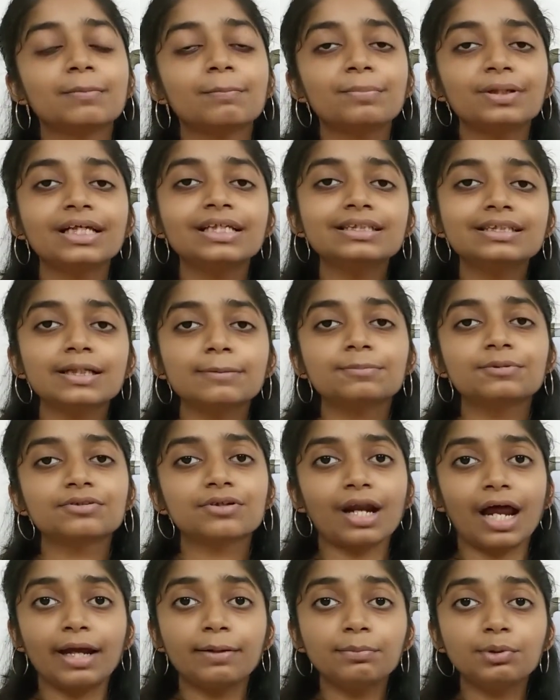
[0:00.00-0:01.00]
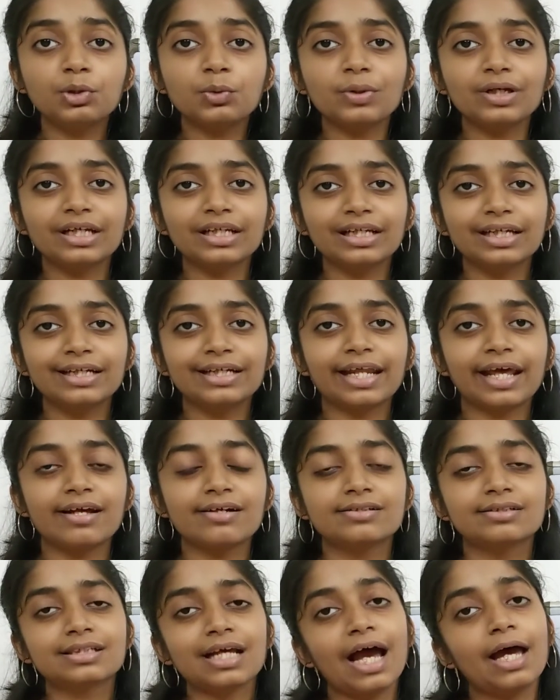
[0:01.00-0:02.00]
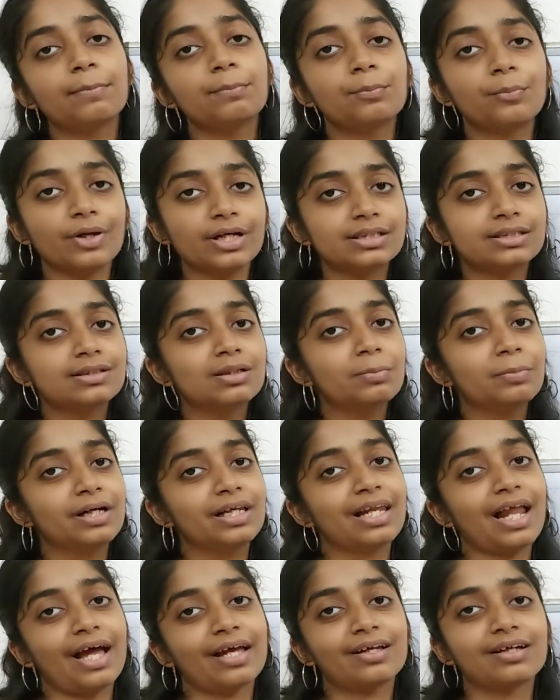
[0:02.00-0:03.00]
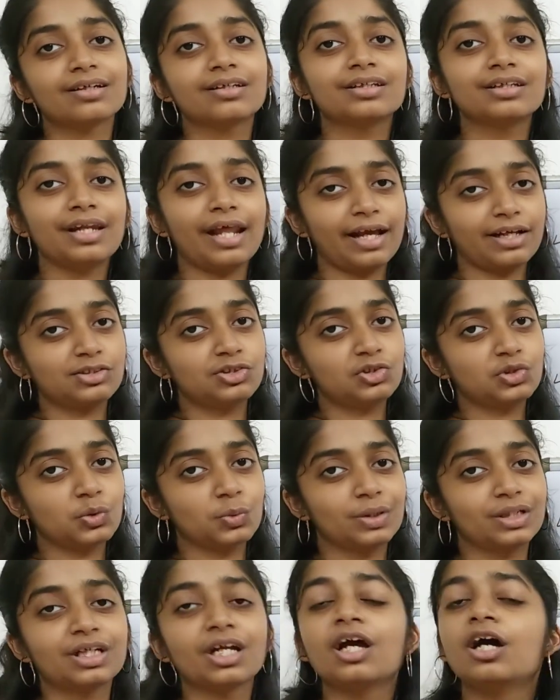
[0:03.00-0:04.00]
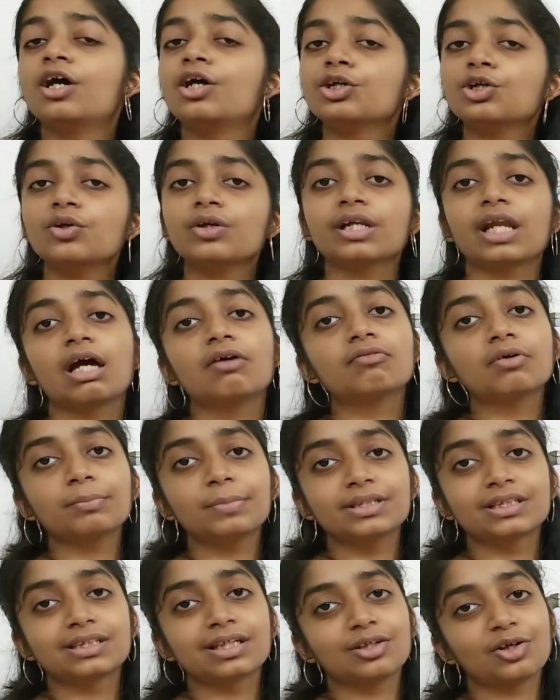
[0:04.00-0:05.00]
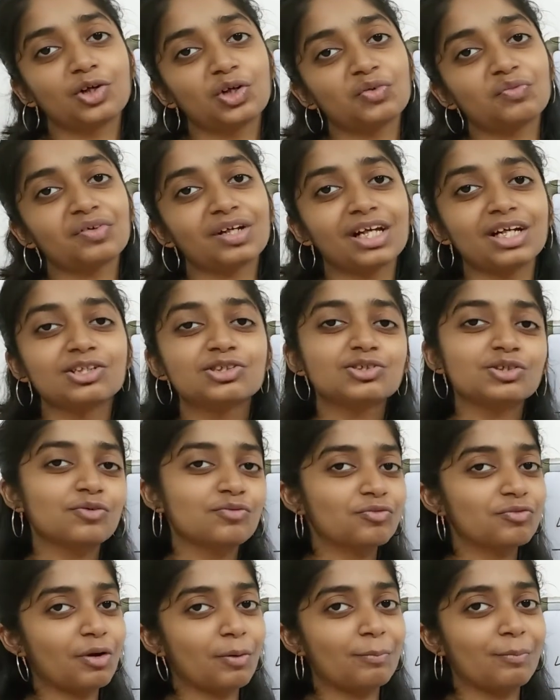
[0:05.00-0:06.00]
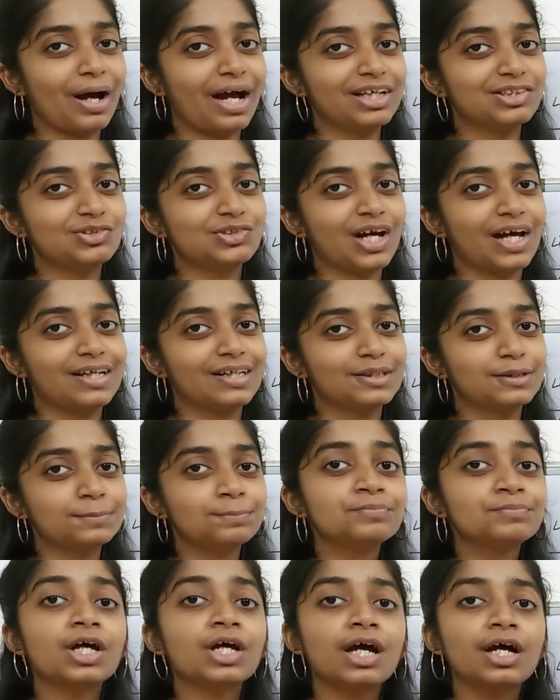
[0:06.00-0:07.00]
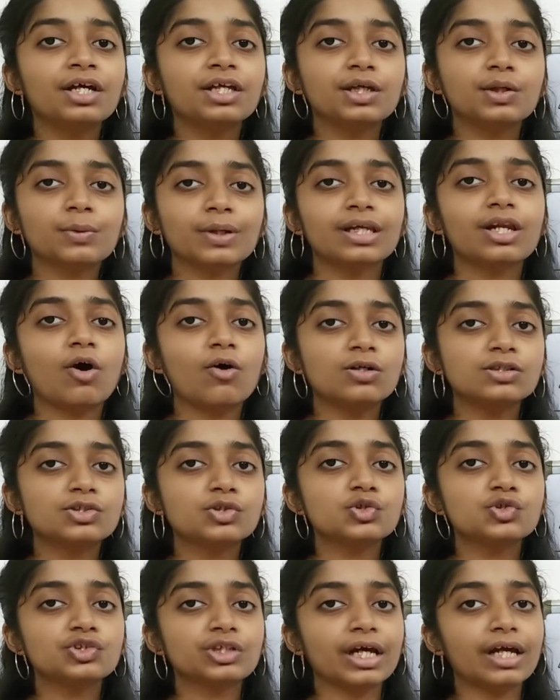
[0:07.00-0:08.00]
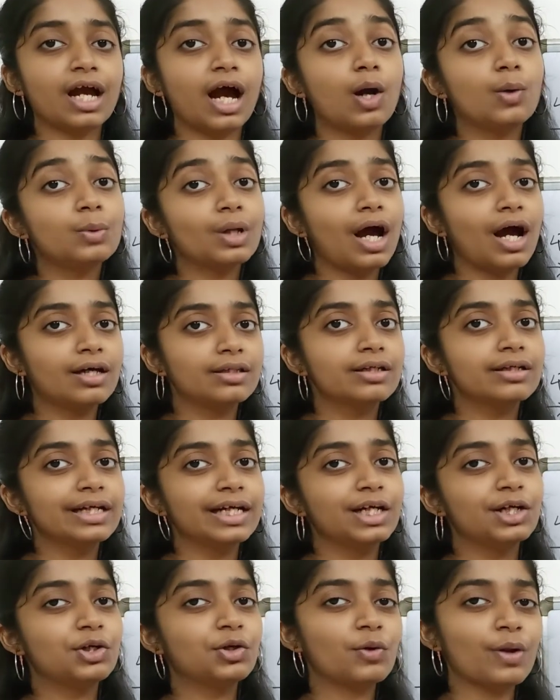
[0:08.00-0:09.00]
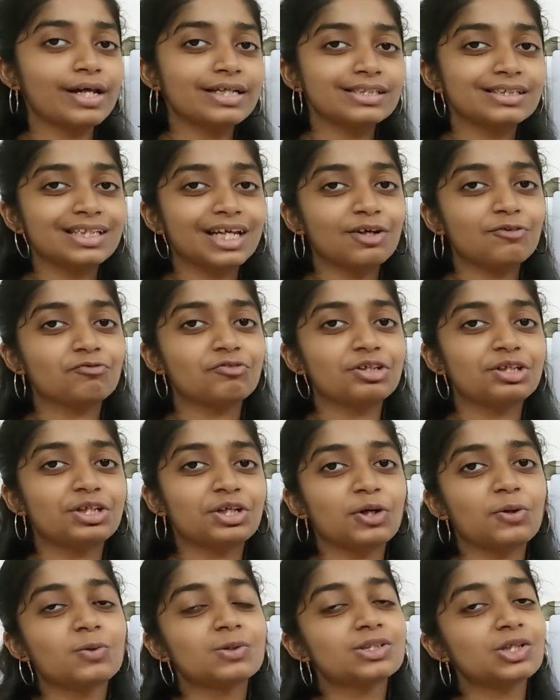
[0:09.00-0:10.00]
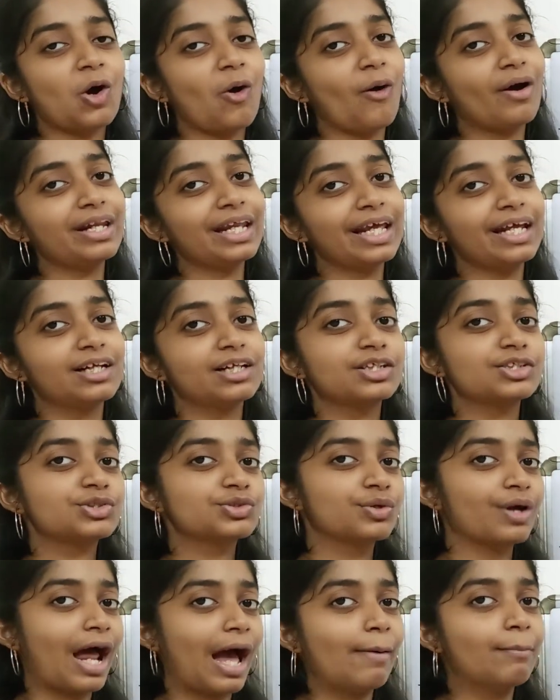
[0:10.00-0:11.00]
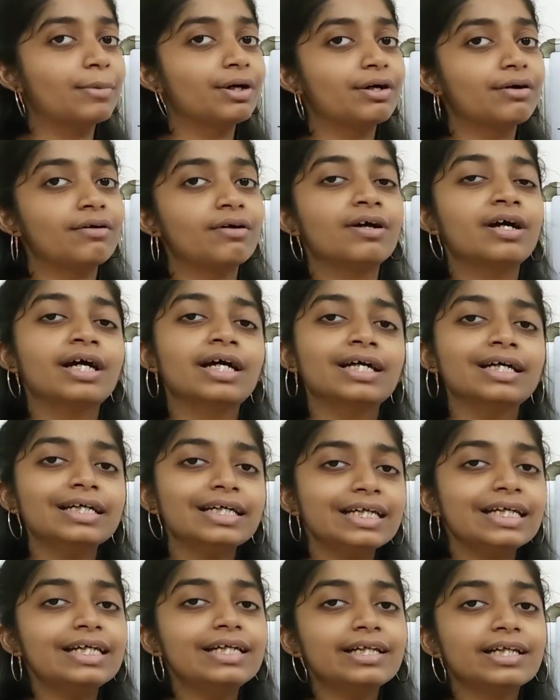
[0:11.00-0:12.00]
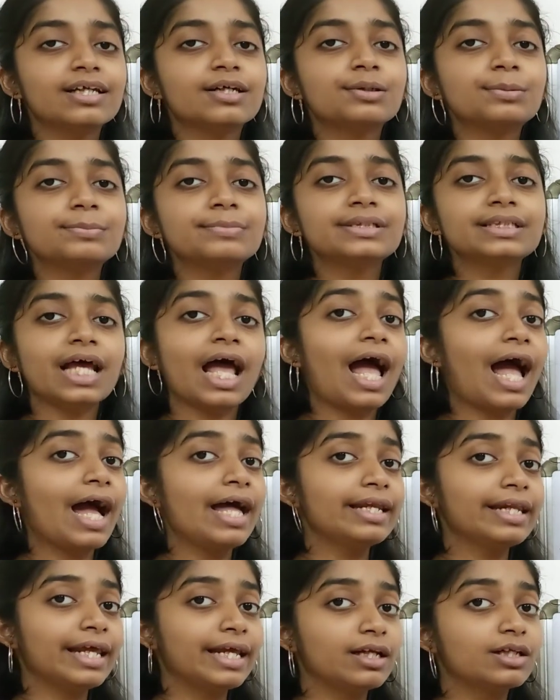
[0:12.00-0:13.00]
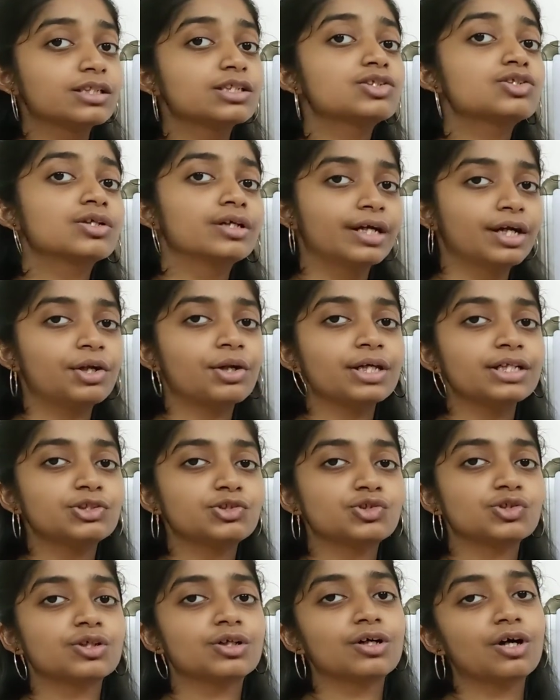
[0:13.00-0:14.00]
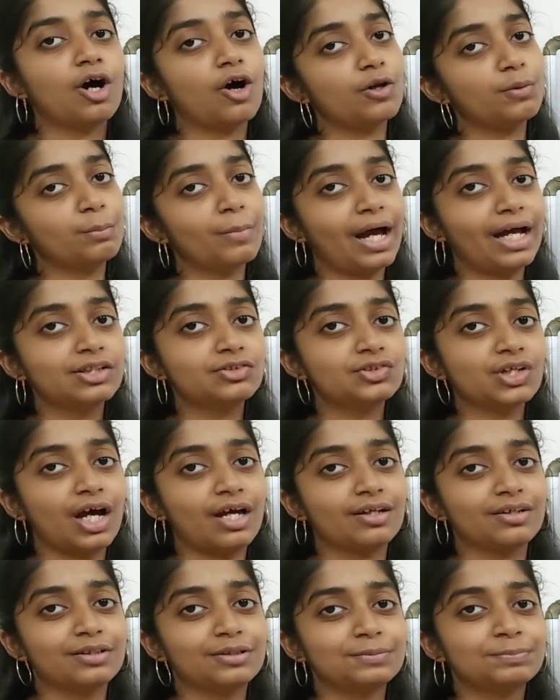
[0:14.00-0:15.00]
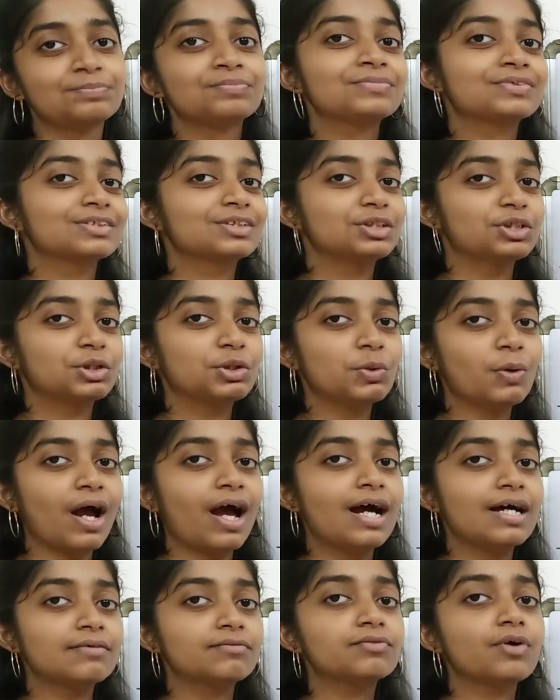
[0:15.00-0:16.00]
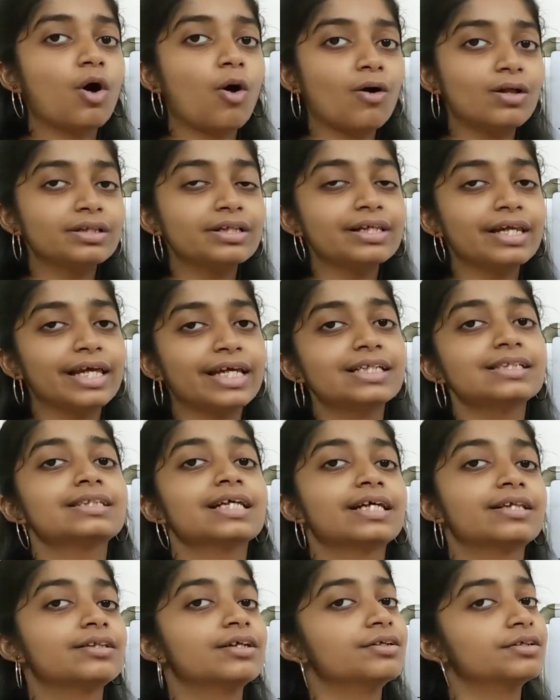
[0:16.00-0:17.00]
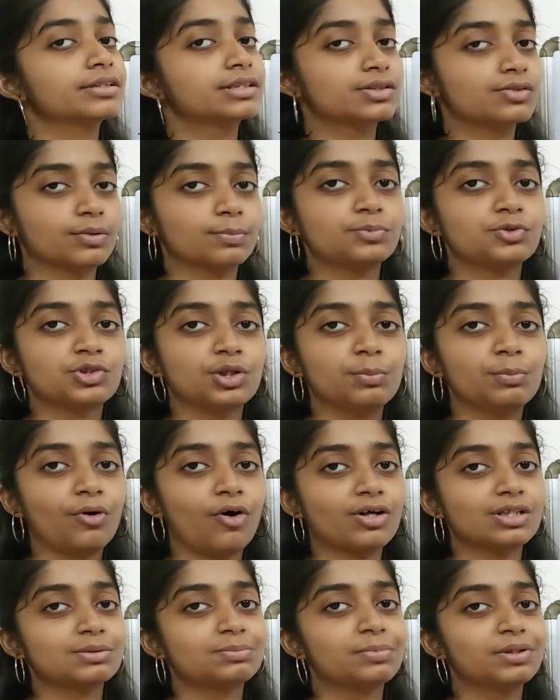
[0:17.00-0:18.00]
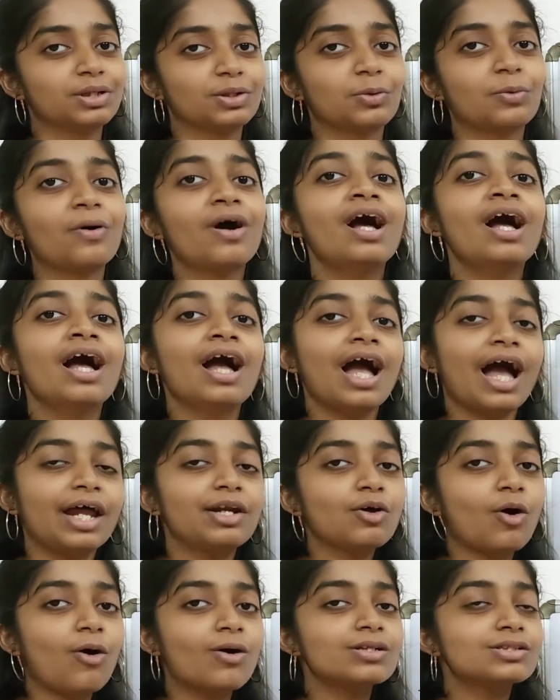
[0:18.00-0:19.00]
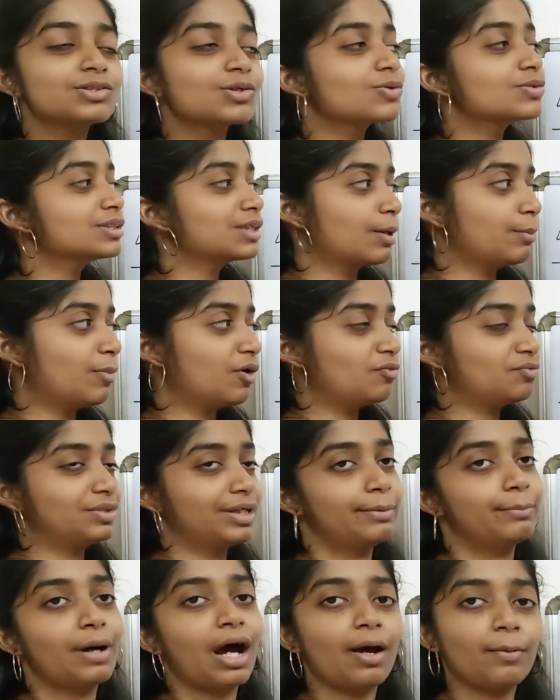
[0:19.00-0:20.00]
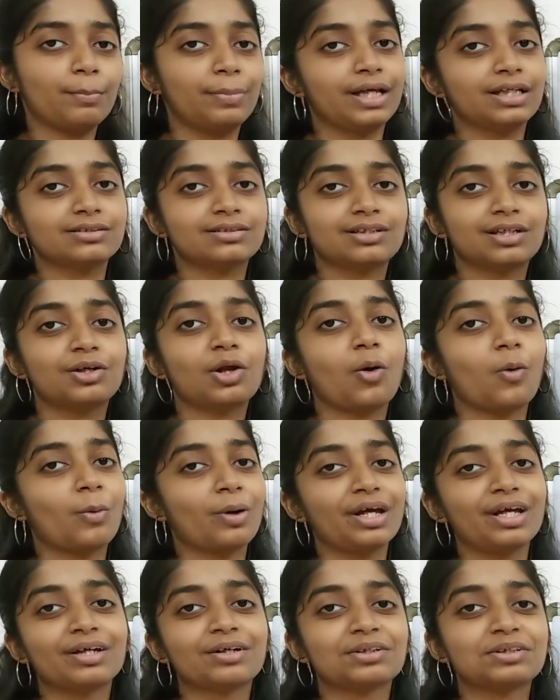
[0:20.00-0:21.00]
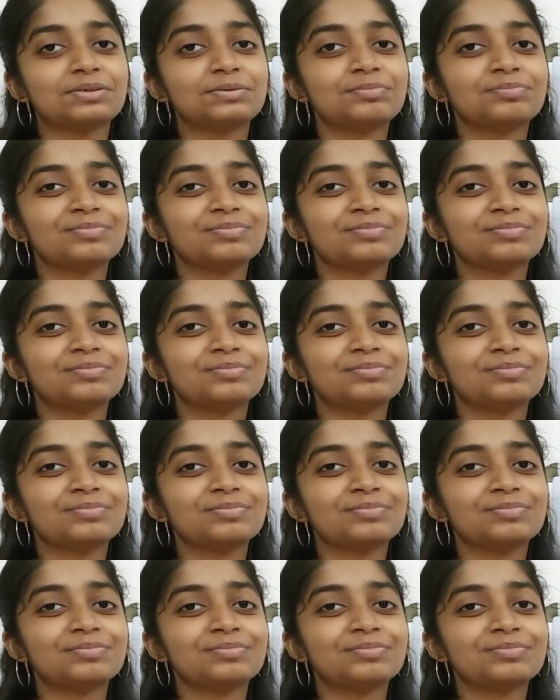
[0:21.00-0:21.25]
Please subscribe to EngliTales and press the bell icon next to it to never miss a notification from my channel. You can also check out other interesting videos on English grammar, idioms and English literature on my channel. You have all the links in the description box below, and also some of them are pasted over here.